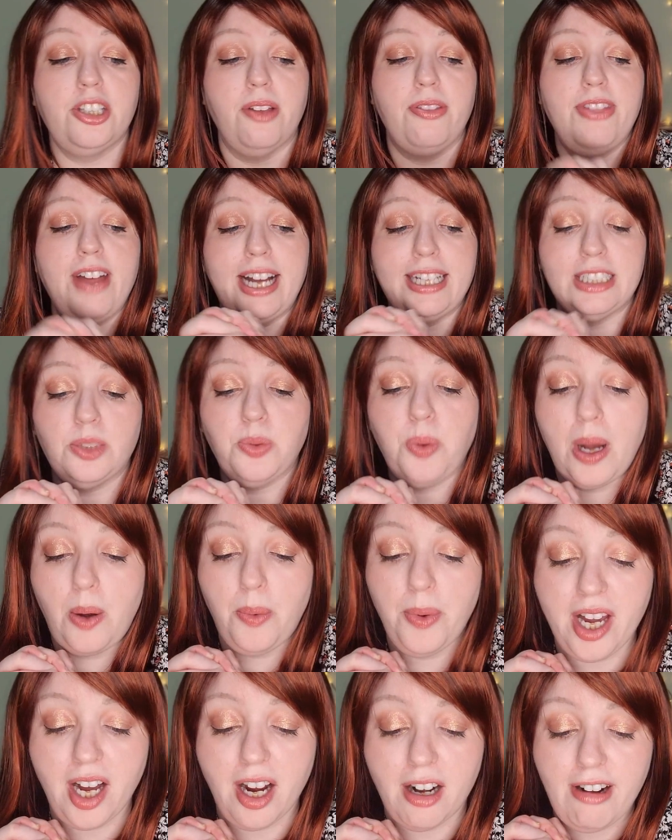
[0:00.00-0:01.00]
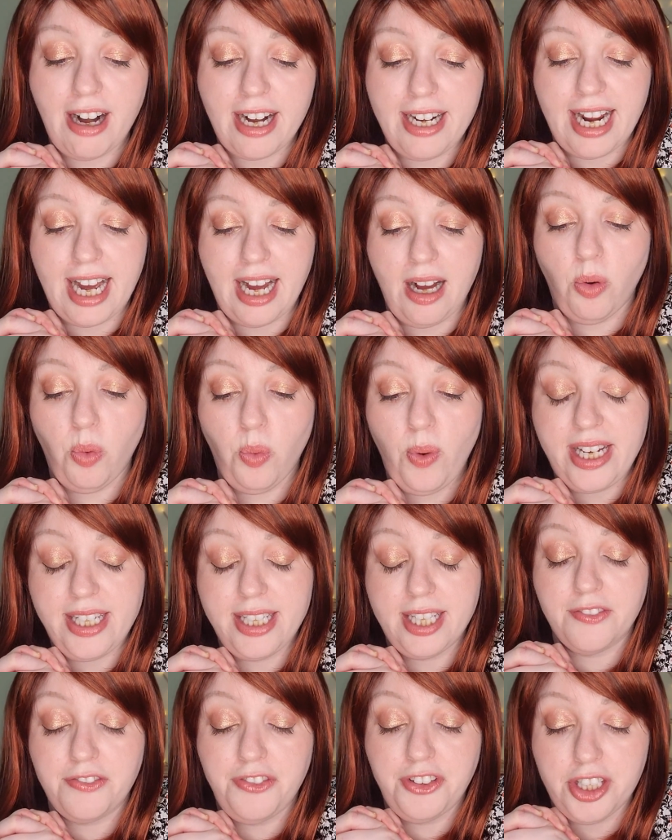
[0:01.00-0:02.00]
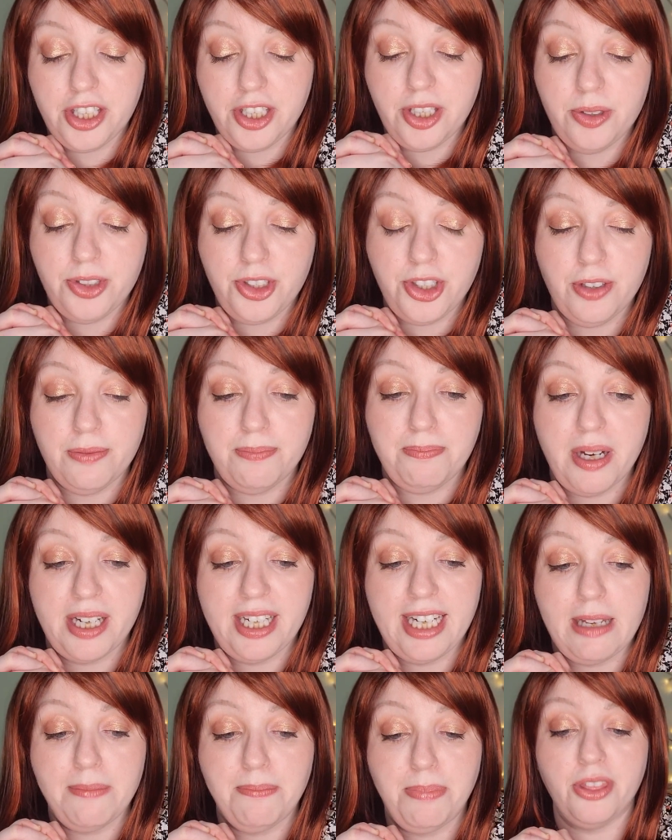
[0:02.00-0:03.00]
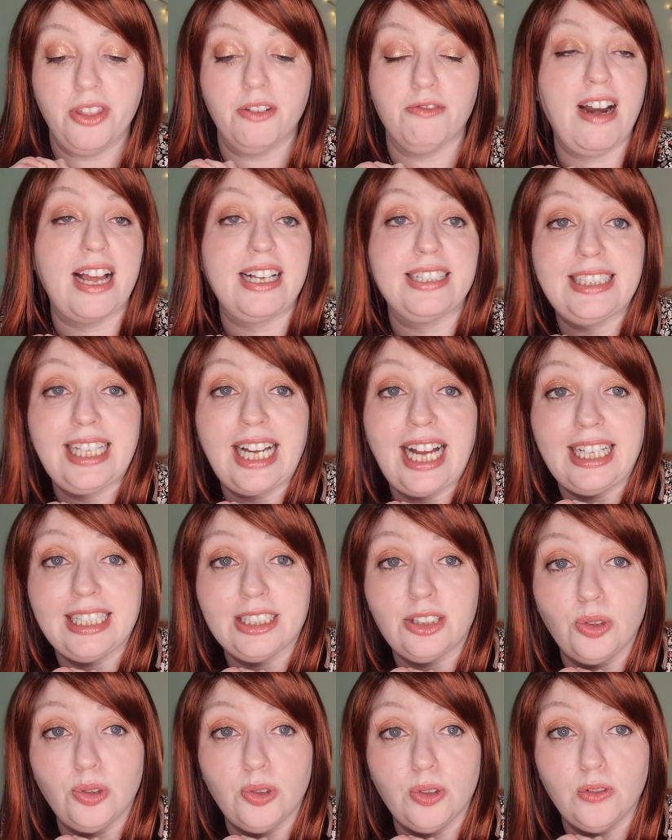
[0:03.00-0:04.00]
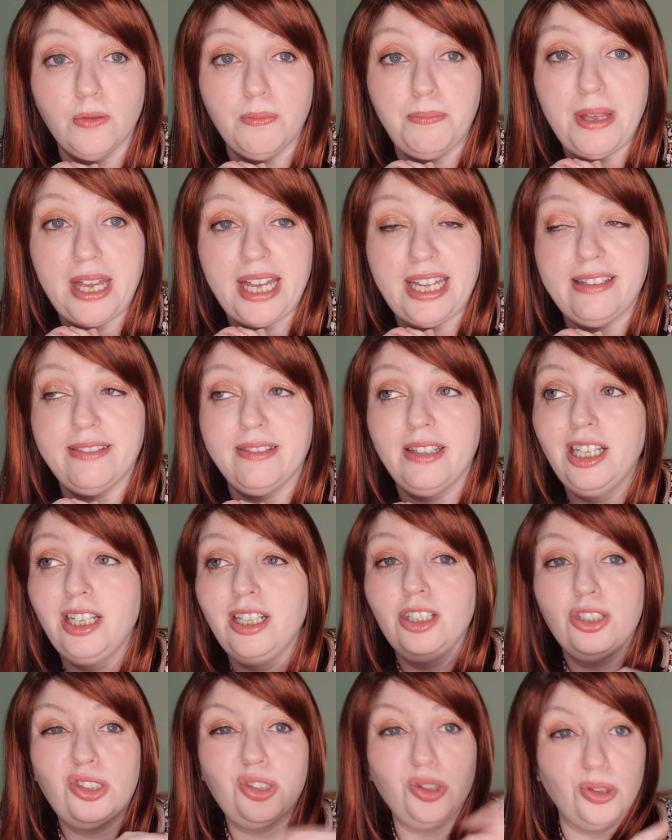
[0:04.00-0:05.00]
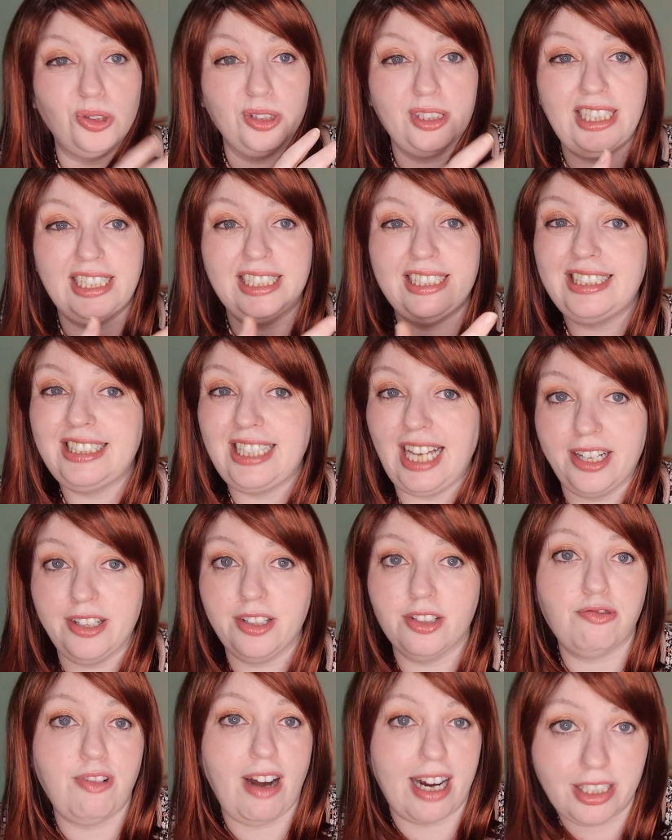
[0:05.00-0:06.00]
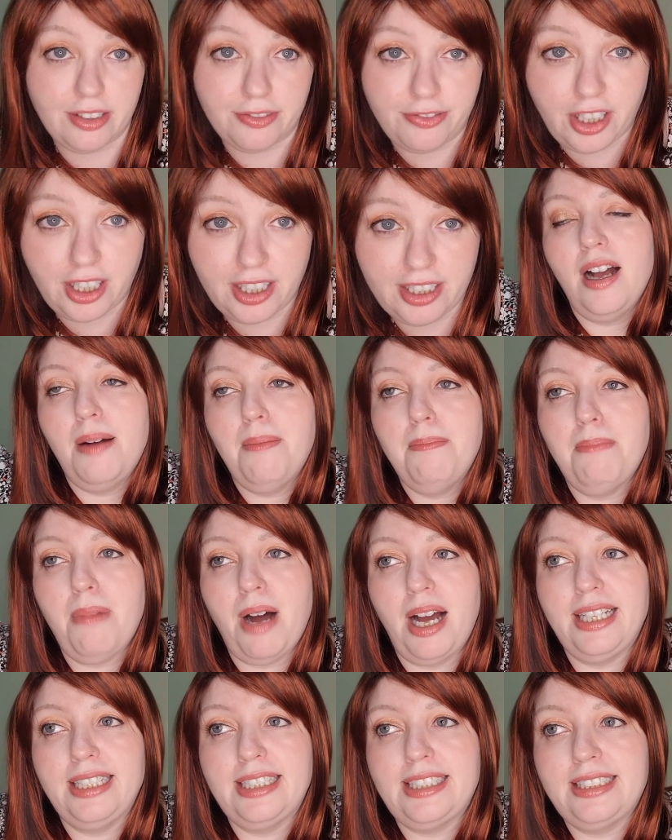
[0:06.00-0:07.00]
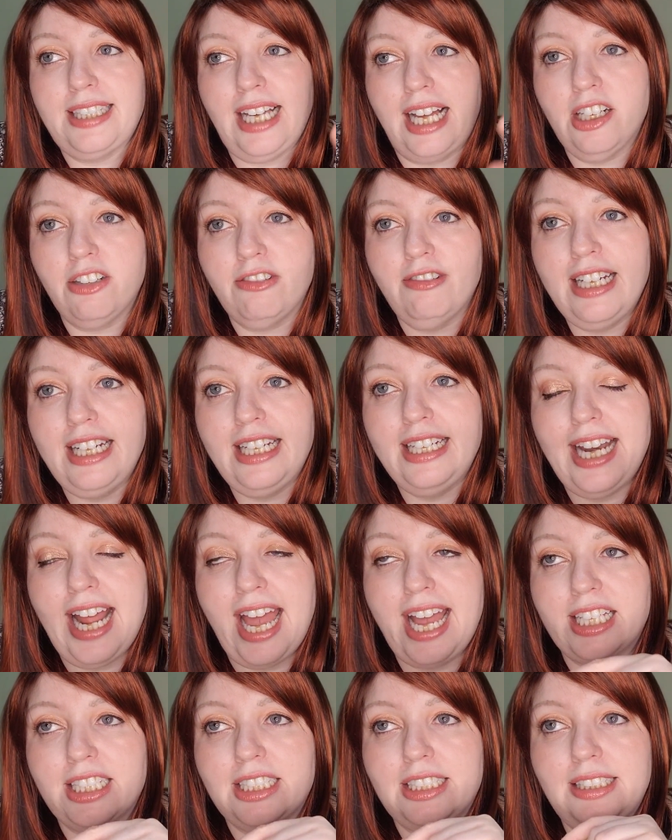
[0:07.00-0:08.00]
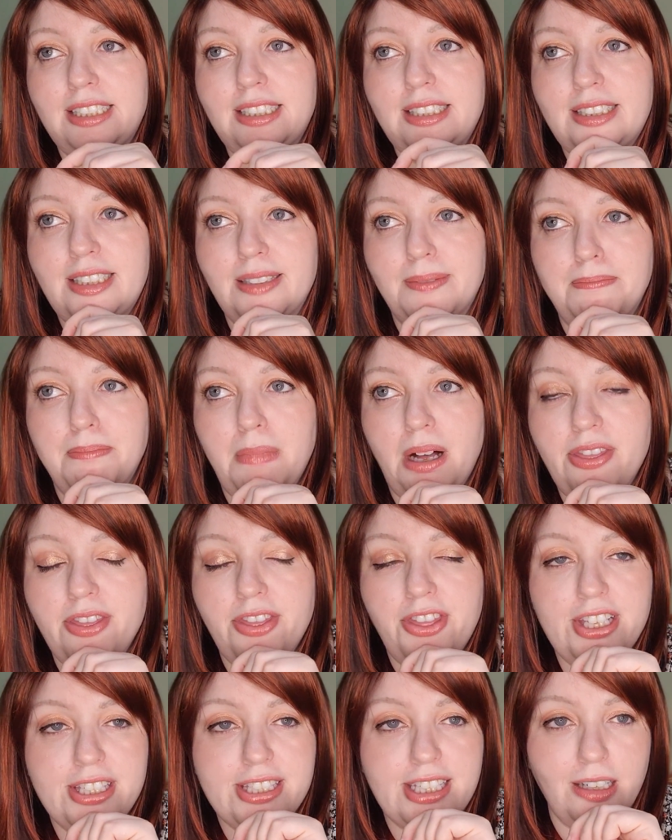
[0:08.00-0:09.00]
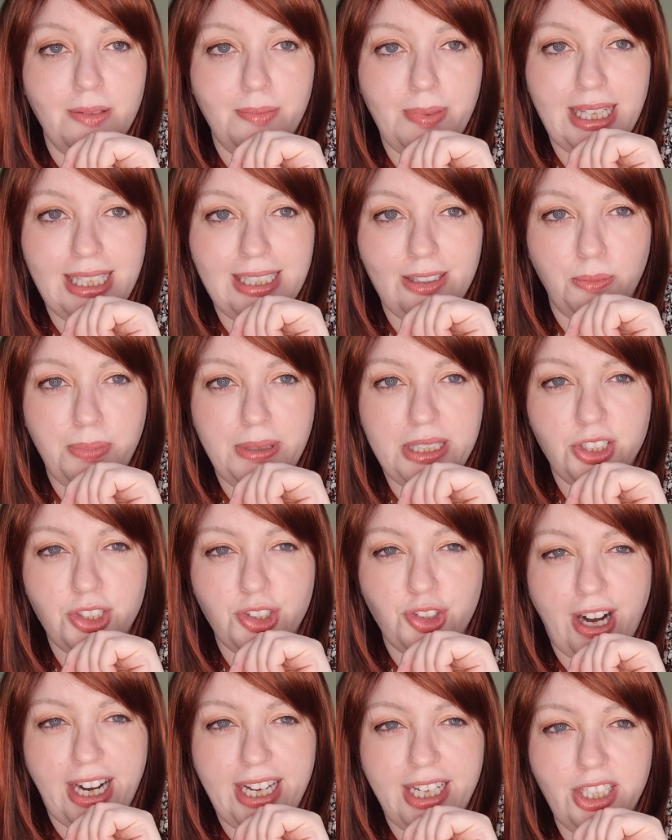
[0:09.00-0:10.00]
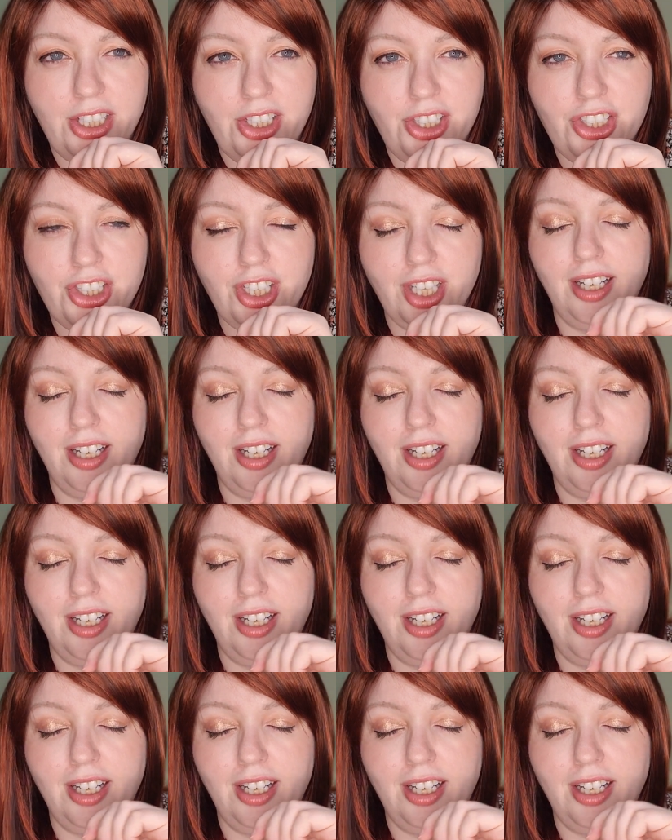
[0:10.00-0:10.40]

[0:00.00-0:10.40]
that's where we are right now, waiting for the YouTube money, but the rest has all been sorted, sent, ratified. My salary next month is going to be a little bit strange.